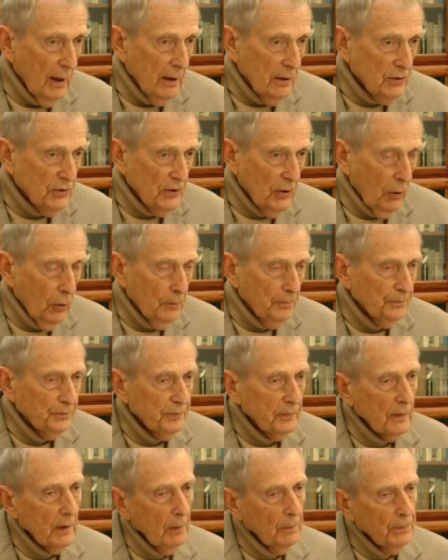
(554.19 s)

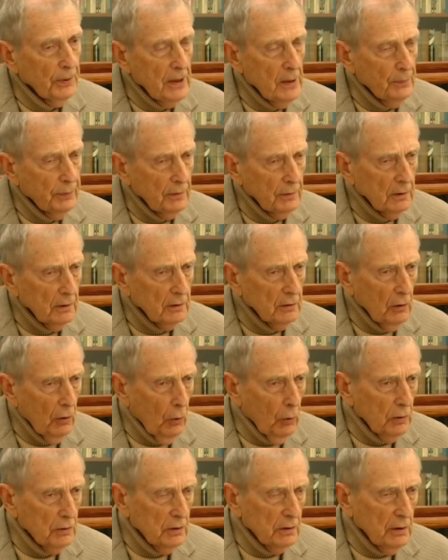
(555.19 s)
So people can
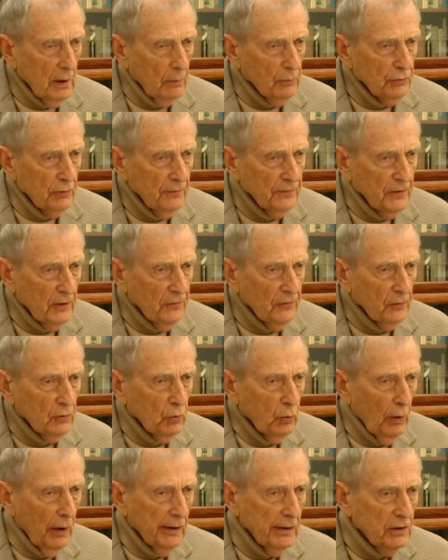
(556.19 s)
go in a number of
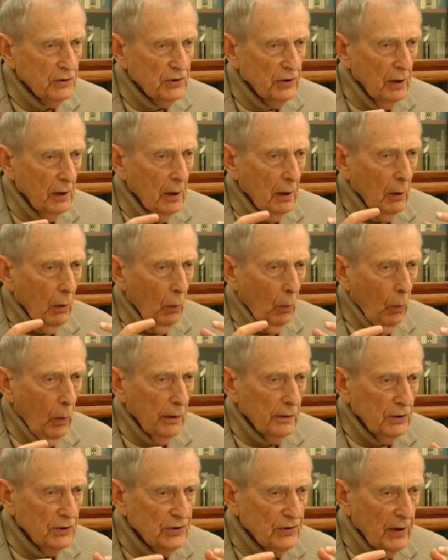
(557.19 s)
different ways
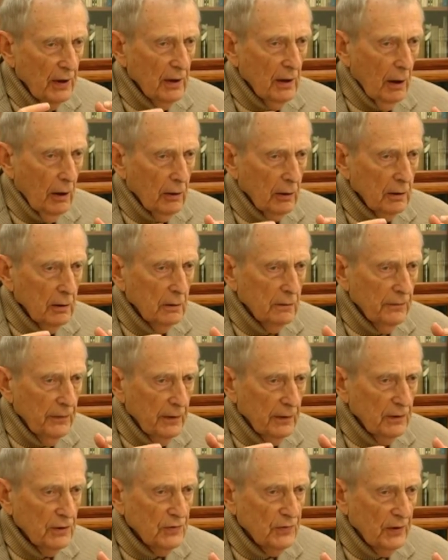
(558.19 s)
once they are
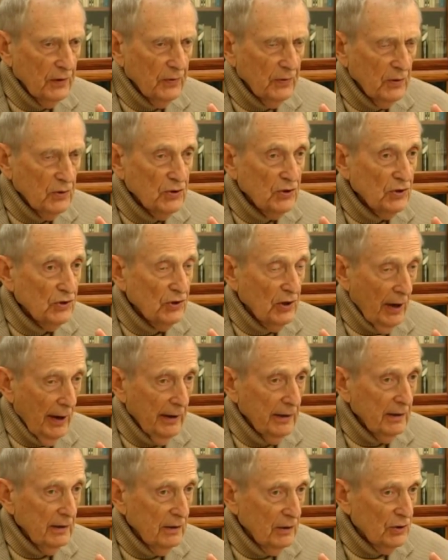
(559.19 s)
convinced that the
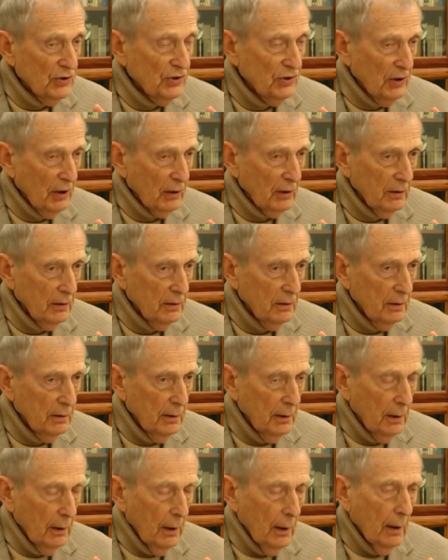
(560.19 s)
society is sick.
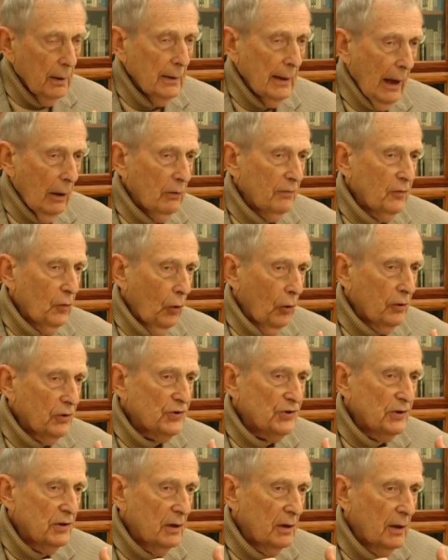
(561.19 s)
Now, of
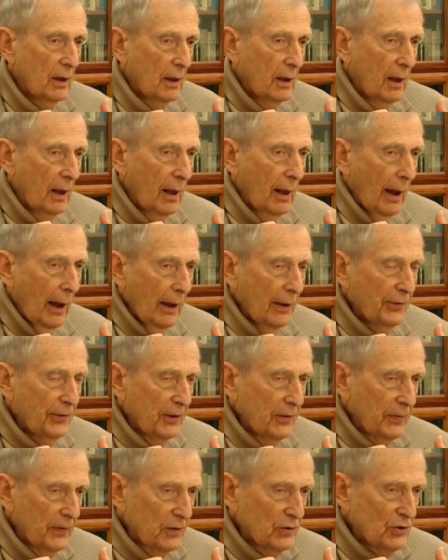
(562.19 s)
course, I
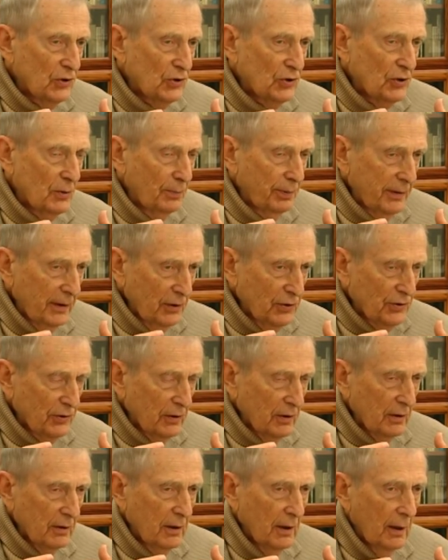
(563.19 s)
think this is
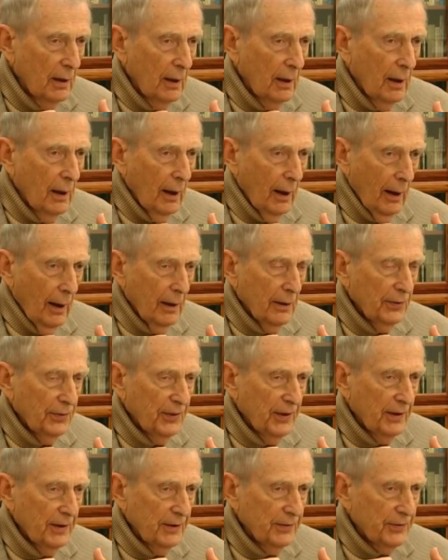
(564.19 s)
simplistic. I
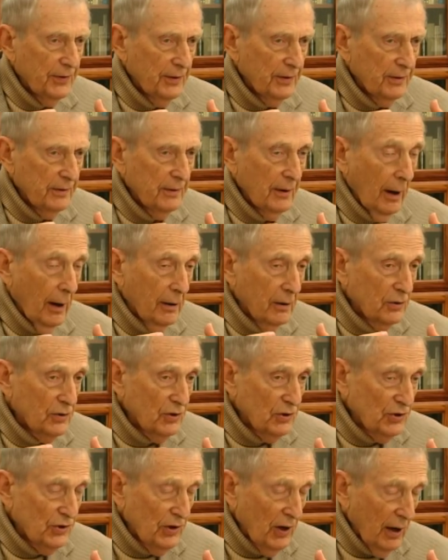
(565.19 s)
think that our
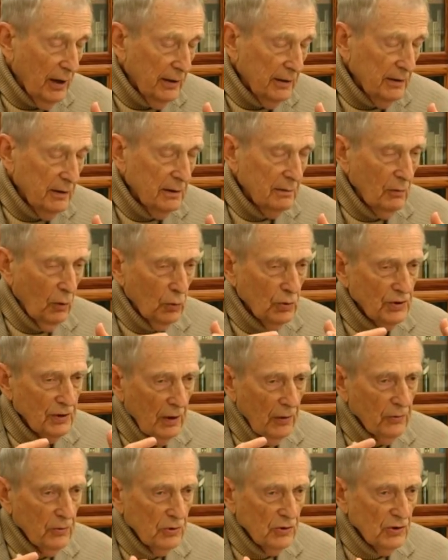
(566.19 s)
society and most
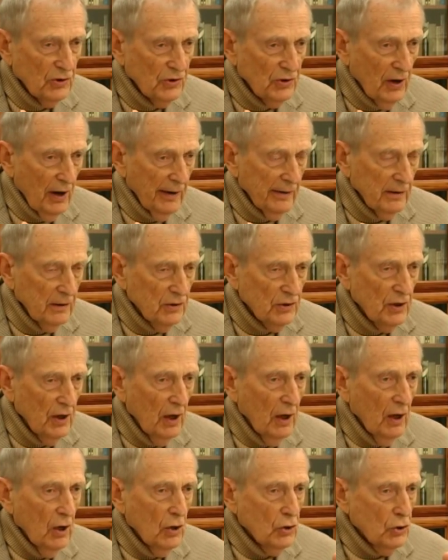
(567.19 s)
other societies
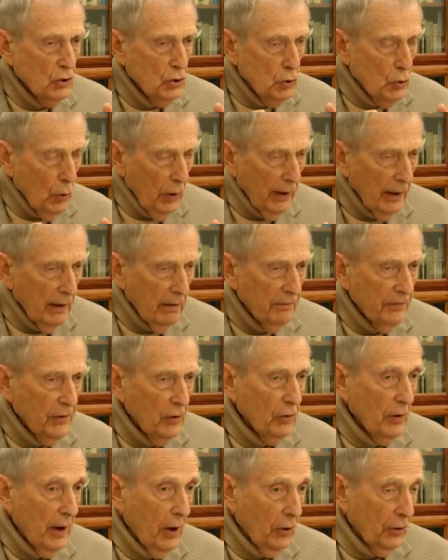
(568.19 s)
do have
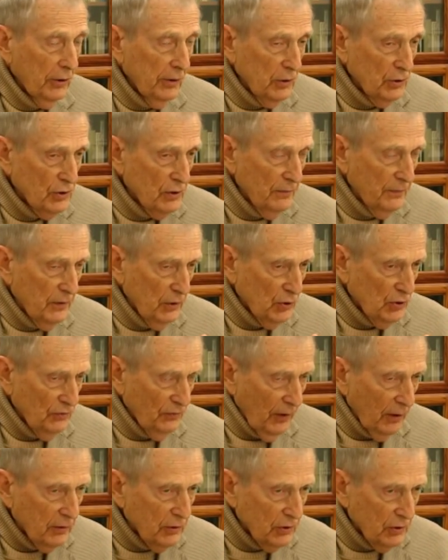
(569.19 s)
their areas of
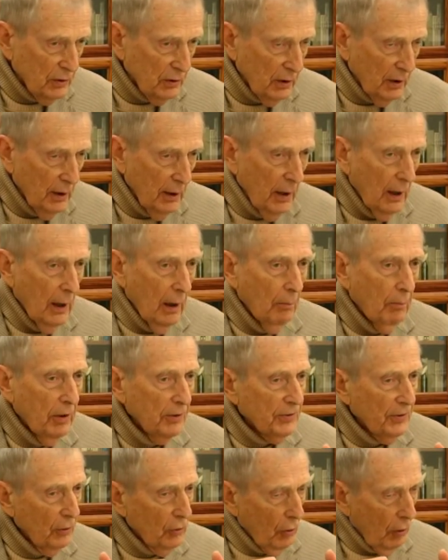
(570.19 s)
dysfunction,
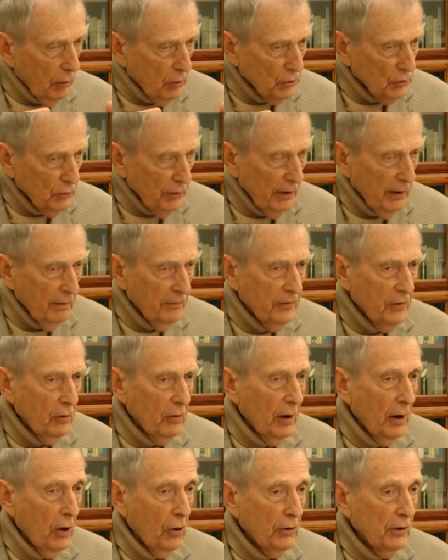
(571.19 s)
but they also have
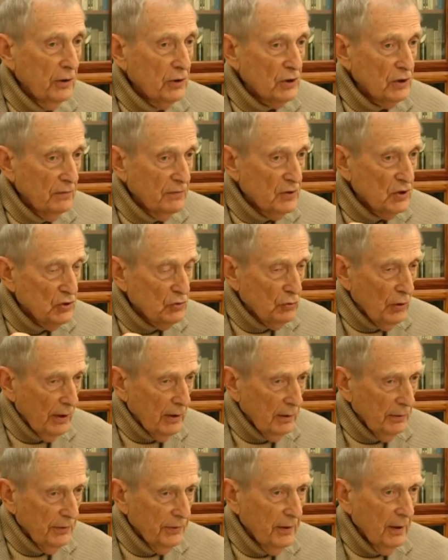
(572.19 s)
their areas of
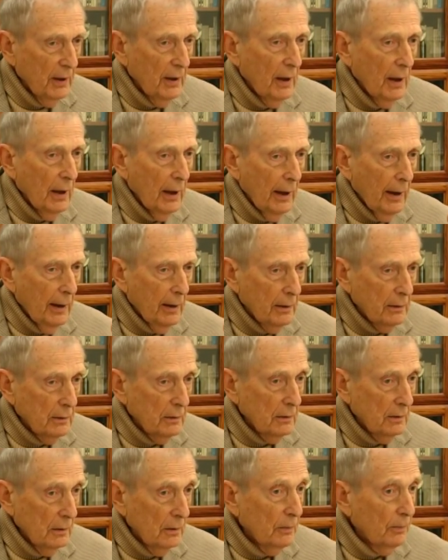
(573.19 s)
strength
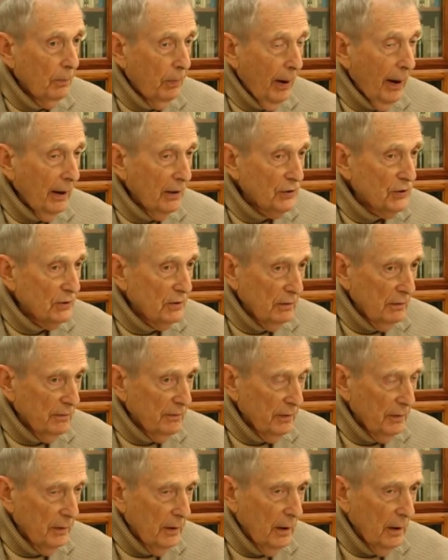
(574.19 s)
and
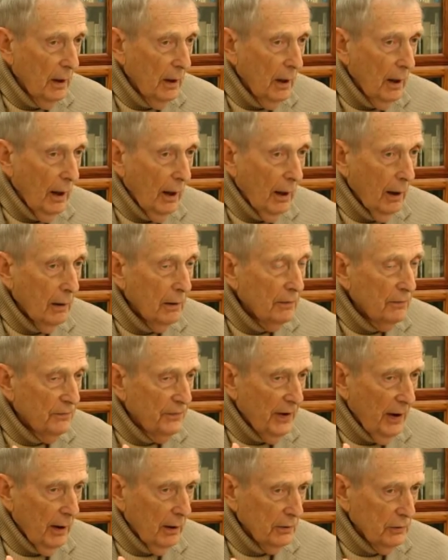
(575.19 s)
positive uh,
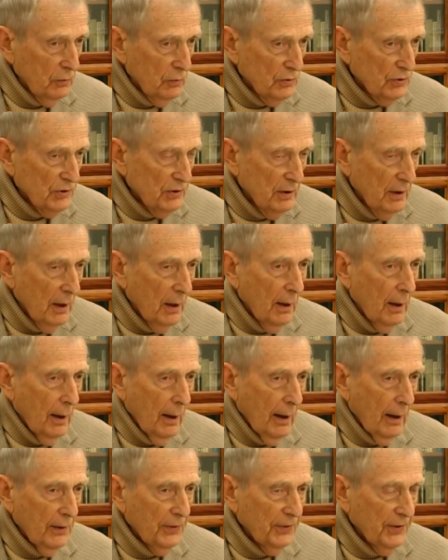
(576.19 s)
values.
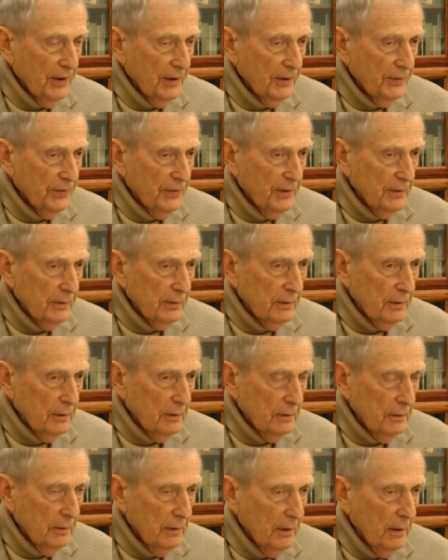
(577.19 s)
I think that
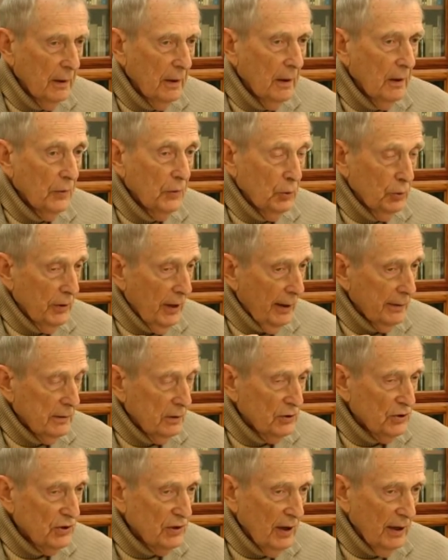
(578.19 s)
uh, the
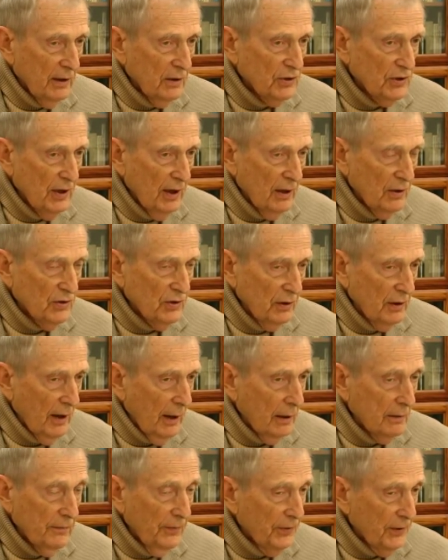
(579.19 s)
United States has a
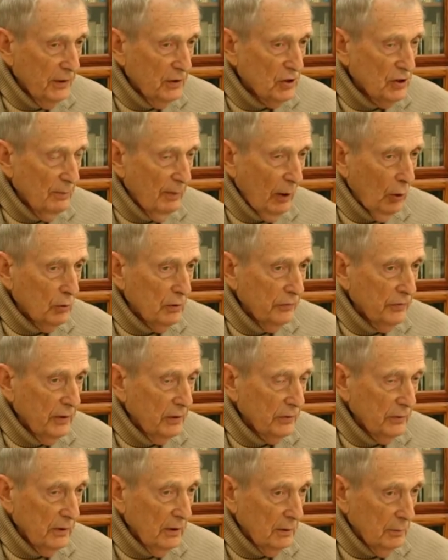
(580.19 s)
lot of things about it
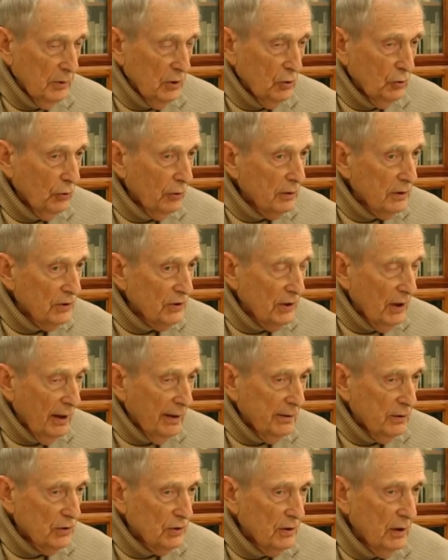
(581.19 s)
that can be
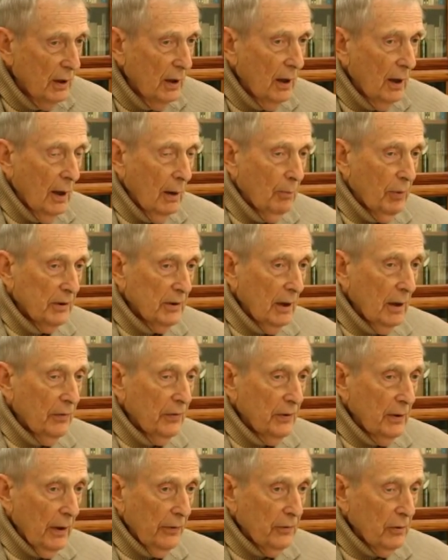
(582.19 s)
criticized, but on
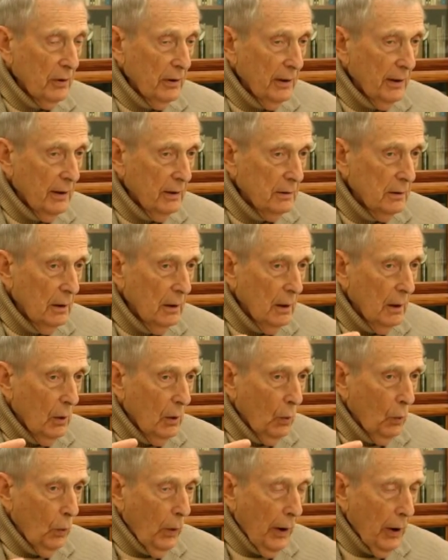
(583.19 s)
the other hand,
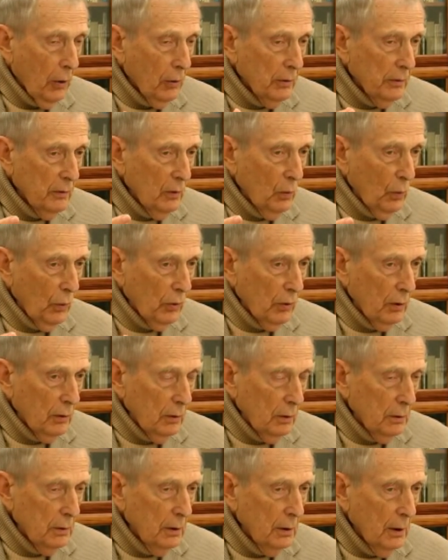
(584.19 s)
where in the
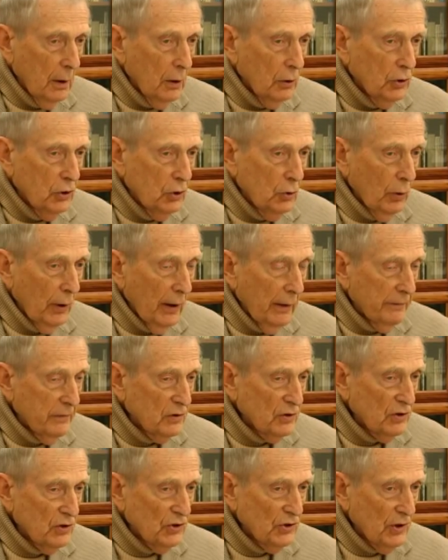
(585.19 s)
world do you have a
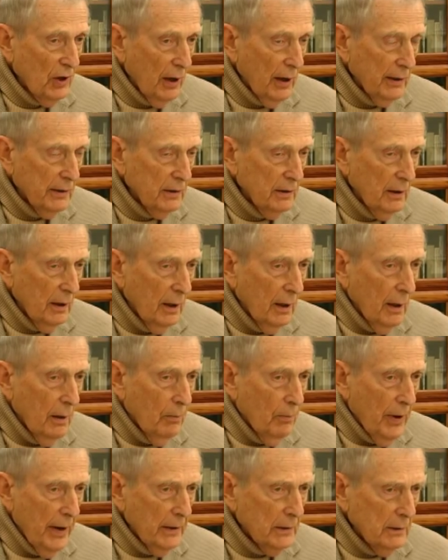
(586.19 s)
society
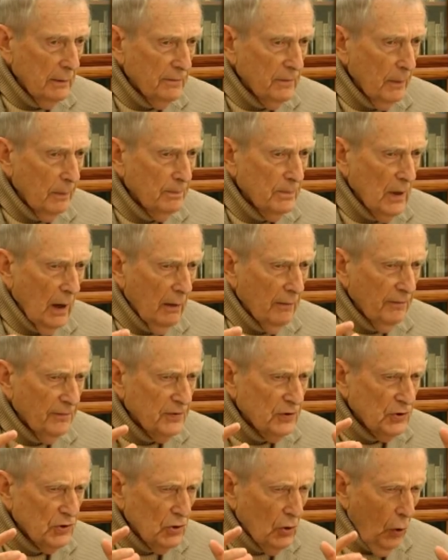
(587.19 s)
made of, of
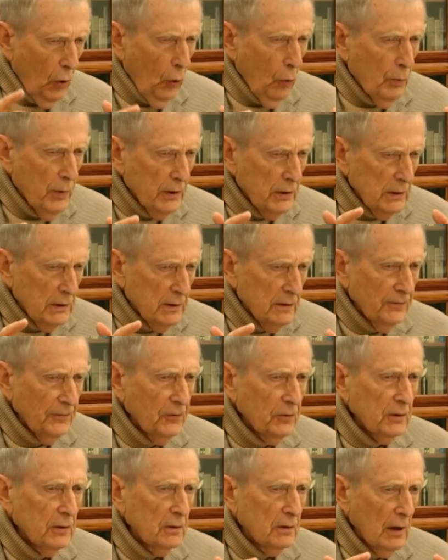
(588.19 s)
so many
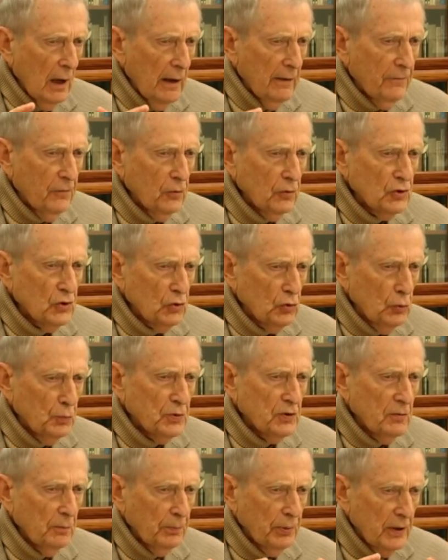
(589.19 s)
different and diverse
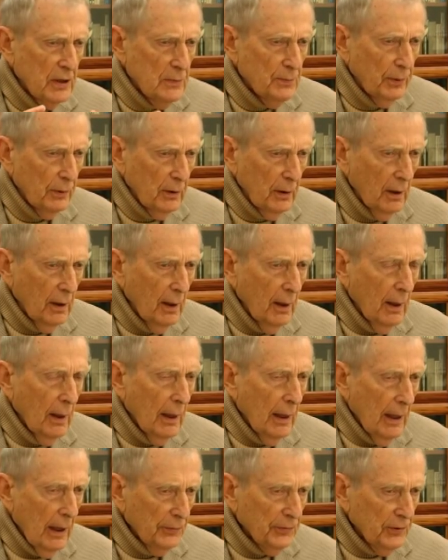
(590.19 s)
groups of people
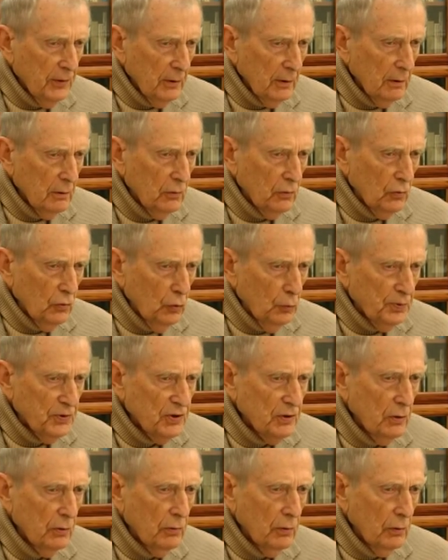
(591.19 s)
ethnic groups,